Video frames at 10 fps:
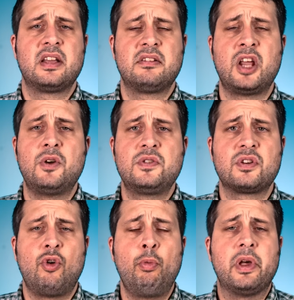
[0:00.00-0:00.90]
knows
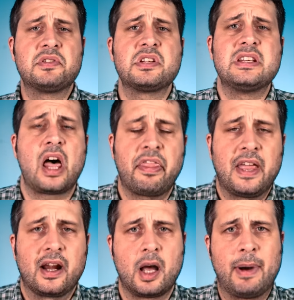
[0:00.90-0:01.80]
almost
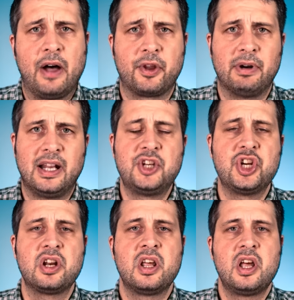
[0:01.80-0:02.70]
nothing about the
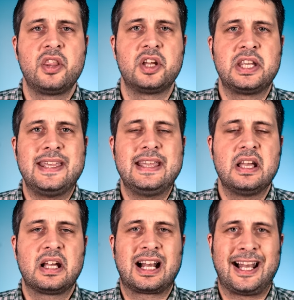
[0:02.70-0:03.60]
religion that he
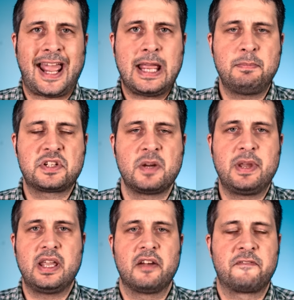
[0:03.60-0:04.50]
claims to
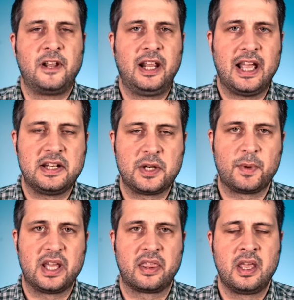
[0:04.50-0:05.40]
be affiliated
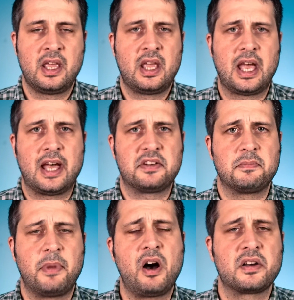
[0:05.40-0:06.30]
with.
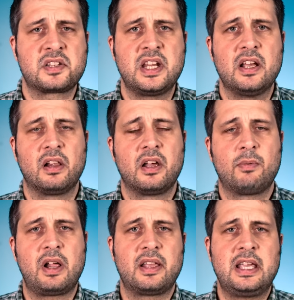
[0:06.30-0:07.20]
And Mark Steele,
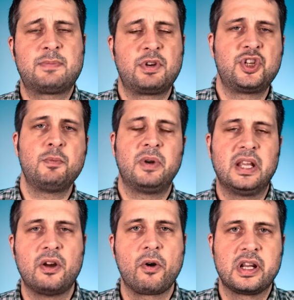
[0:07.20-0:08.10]
well, he's presumably
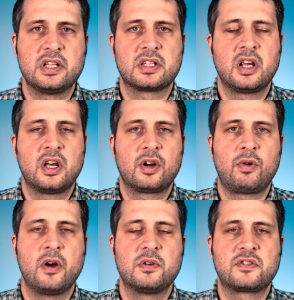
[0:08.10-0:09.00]
got his
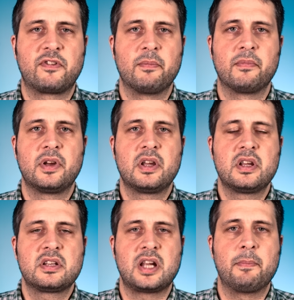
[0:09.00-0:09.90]
quotes from
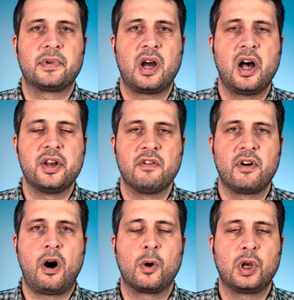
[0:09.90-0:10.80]
some kind of
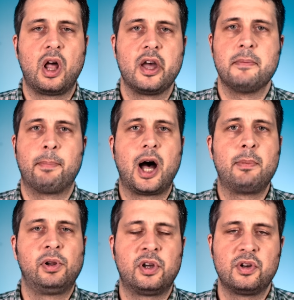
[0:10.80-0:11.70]
online
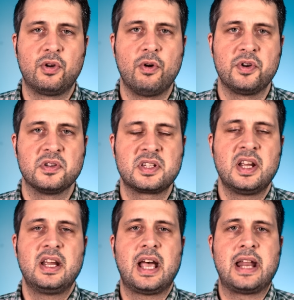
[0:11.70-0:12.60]
Bible concordance
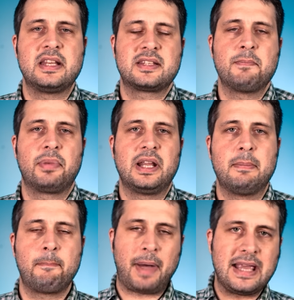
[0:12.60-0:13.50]
and is simply
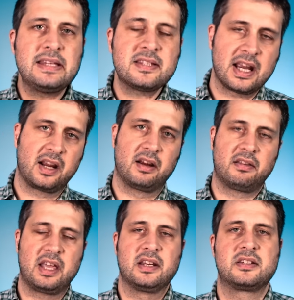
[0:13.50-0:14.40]
pasting
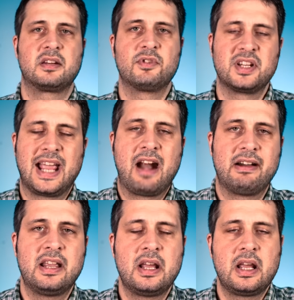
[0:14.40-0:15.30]
things to Gary.